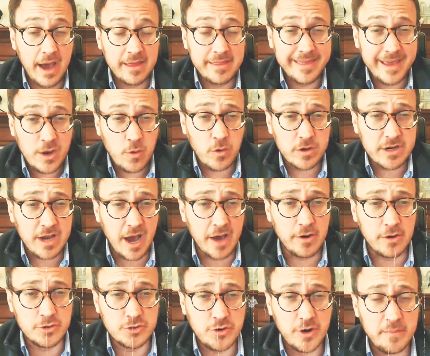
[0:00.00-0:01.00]
I think what
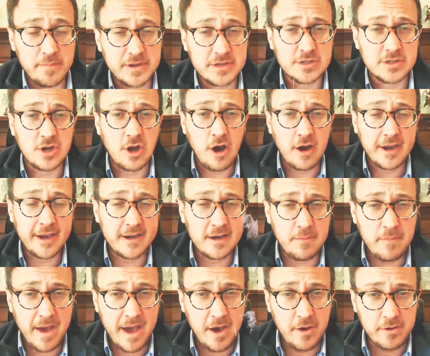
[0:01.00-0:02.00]
Donald Trump is talking
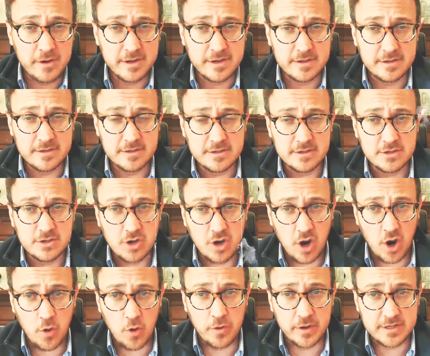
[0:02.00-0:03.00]
about is
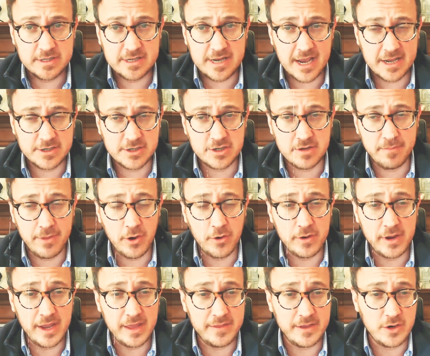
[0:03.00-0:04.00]
Cohen's
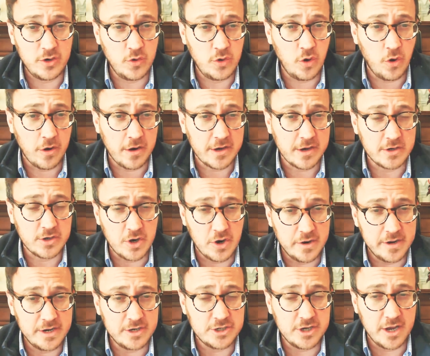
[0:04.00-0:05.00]
testimony in the New York
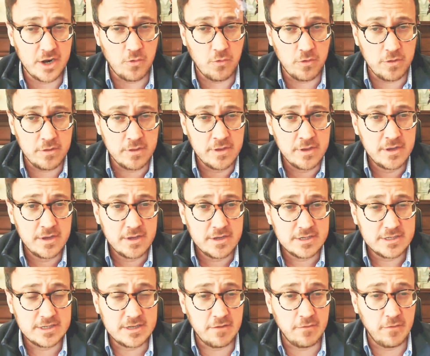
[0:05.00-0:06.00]
Attorney General
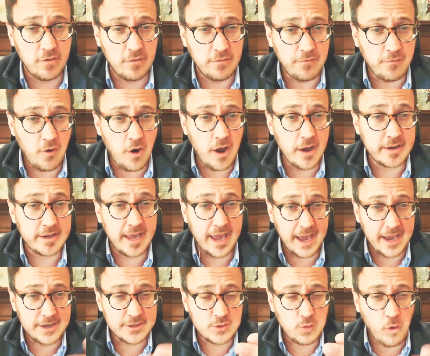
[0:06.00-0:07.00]
civil fraud
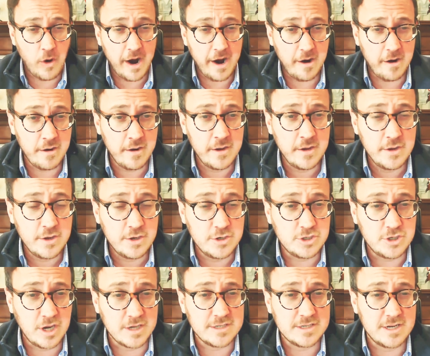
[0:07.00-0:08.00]
case where
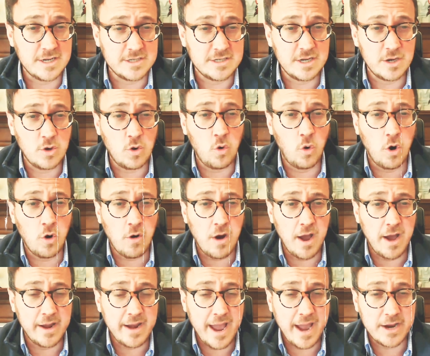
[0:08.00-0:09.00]
Justice
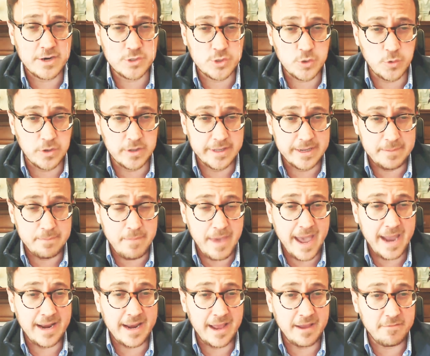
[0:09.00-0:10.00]
Engoron actually
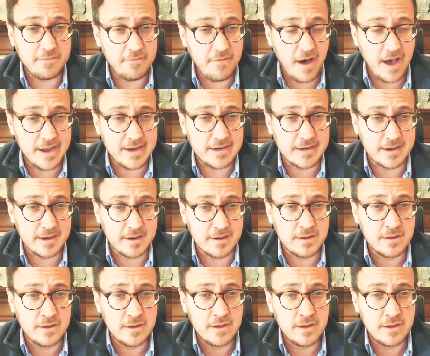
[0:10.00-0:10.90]
made a finding